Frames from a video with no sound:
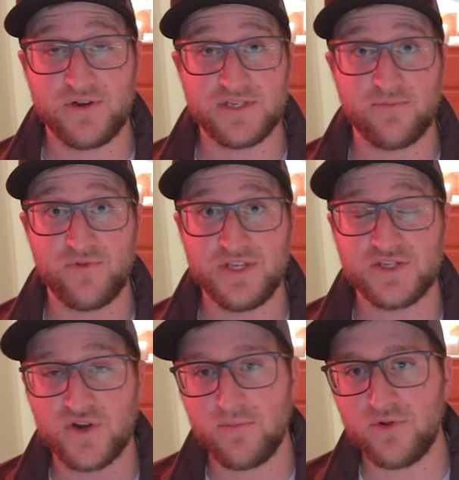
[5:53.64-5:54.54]
because I'm a really
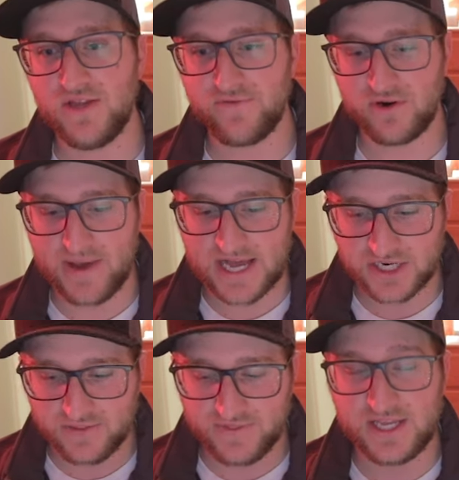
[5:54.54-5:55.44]
strong believer in
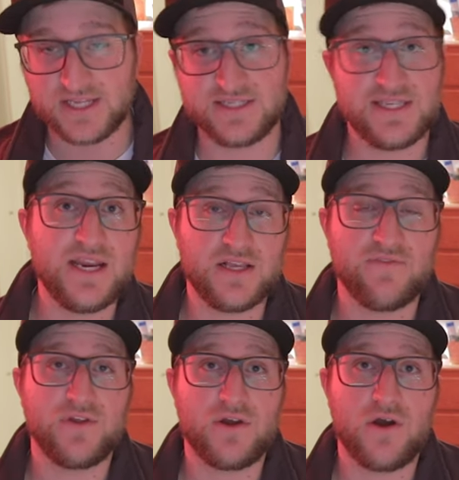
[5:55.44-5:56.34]
matching the aesthetic
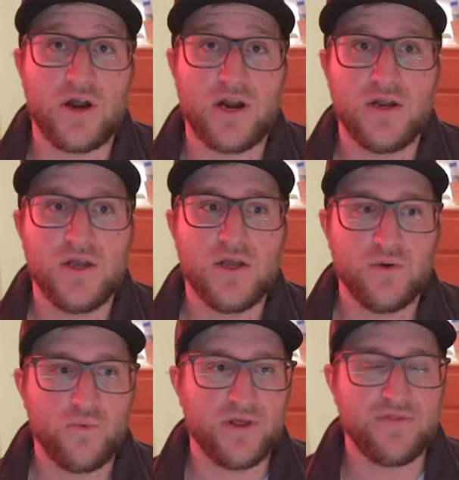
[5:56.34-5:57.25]
of the car
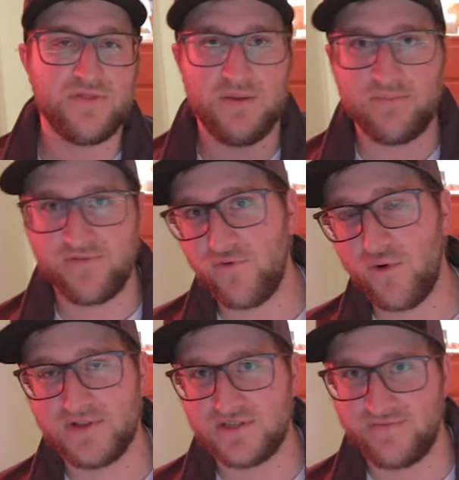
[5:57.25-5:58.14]
with the
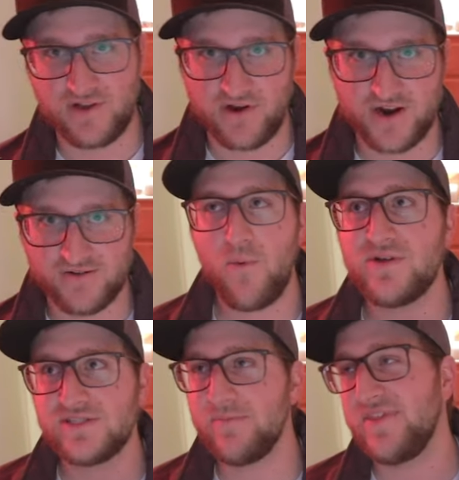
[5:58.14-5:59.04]
performance of the car. I
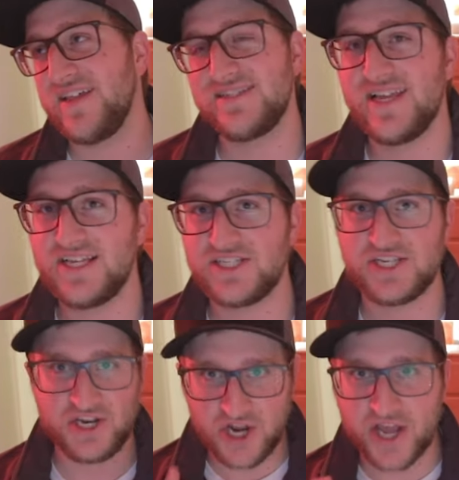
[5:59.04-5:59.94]
want something that says
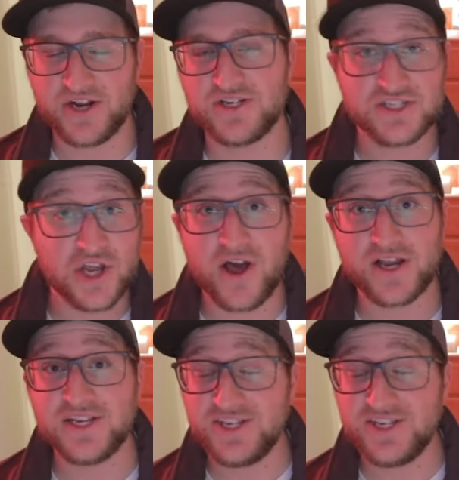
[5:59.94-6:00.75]
not your stock